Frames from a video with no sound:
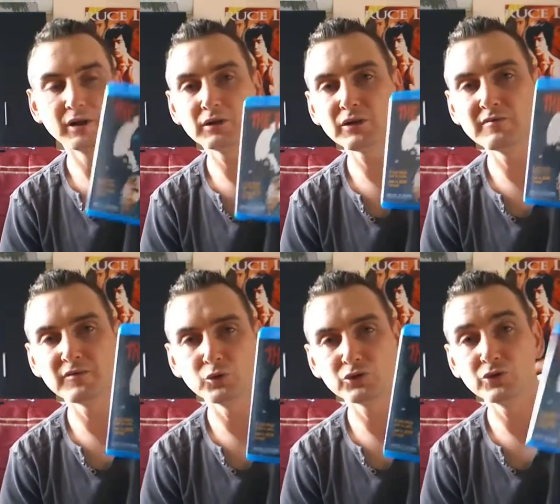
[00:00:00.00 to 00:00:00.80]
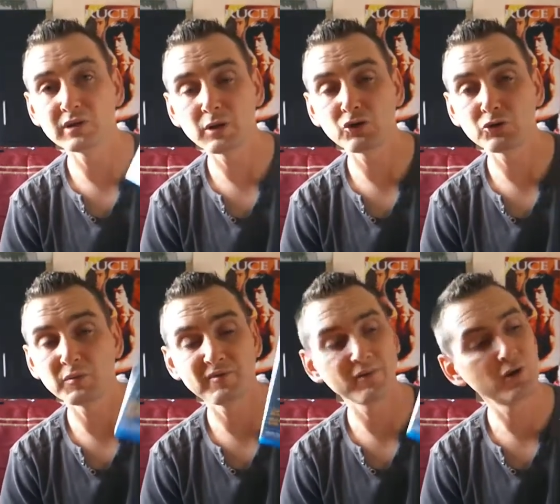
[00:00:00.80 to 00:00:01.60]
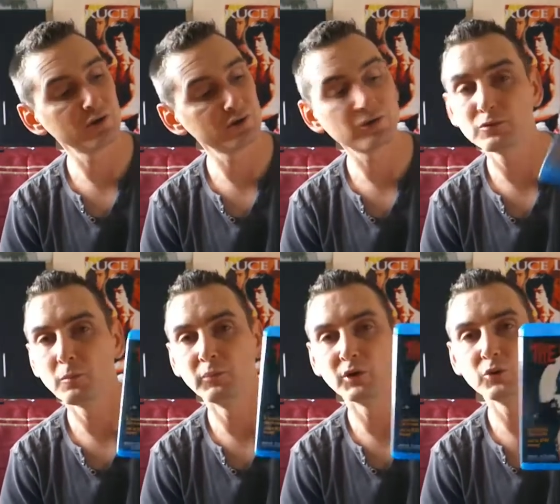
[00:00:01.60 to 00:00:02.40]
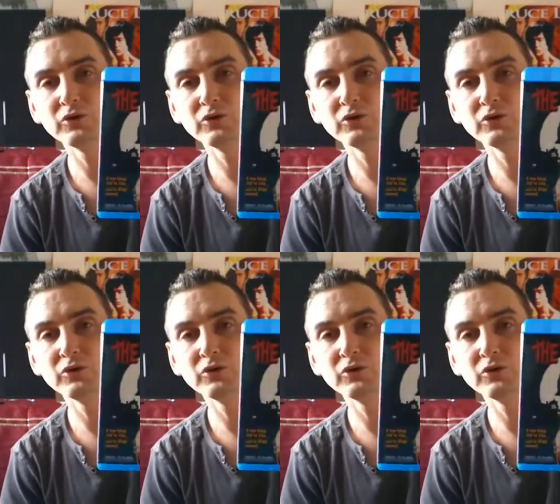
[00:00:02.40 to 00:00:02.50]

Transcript: uh, looking forward to it. And it's my first Blue